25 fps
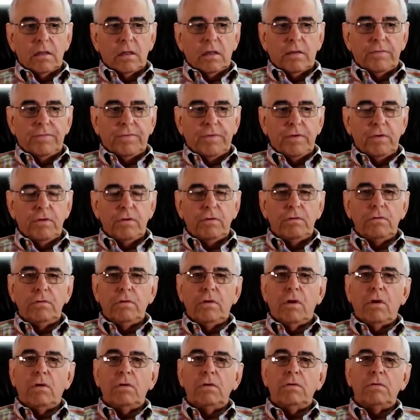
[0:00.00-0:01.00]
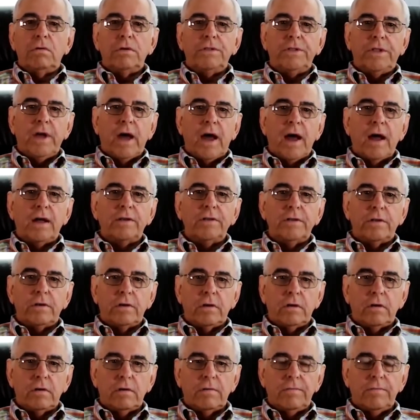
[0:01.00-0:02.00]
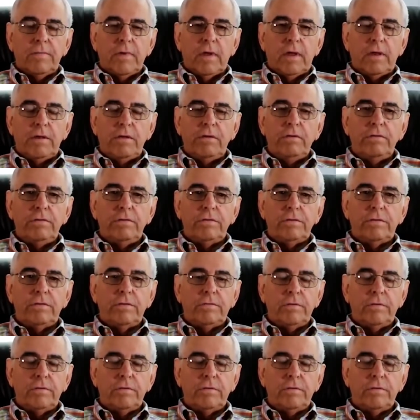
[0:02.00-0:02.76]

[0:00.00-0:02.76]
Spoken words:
if you go to a doctor and you